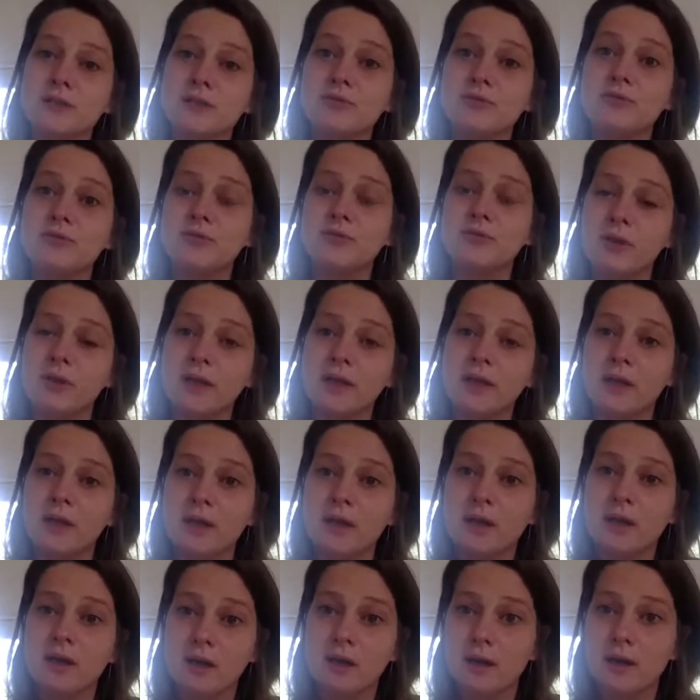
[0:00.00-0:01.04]
to fully
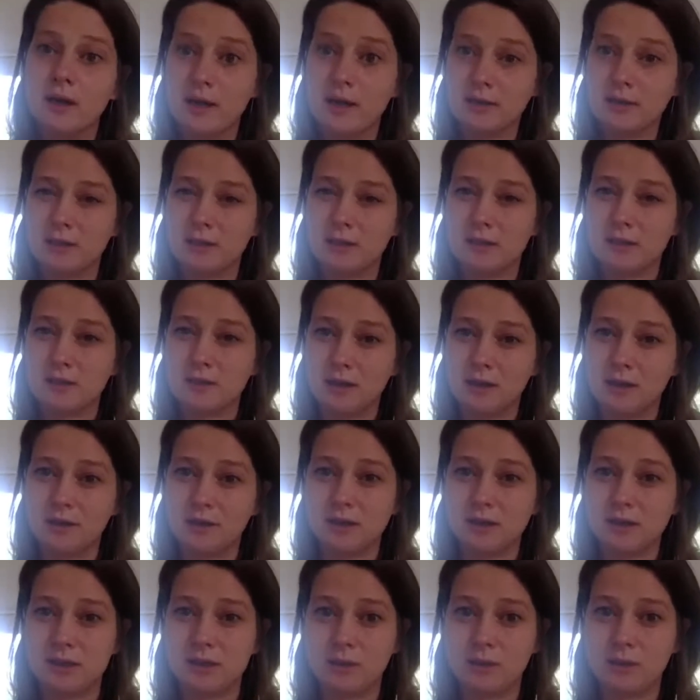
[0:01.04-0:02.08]
access
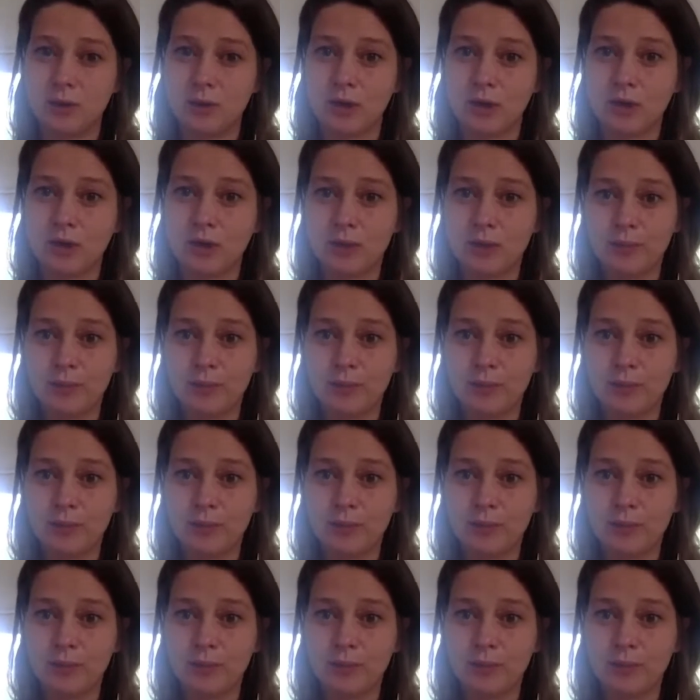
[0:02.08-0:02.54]
artistic work.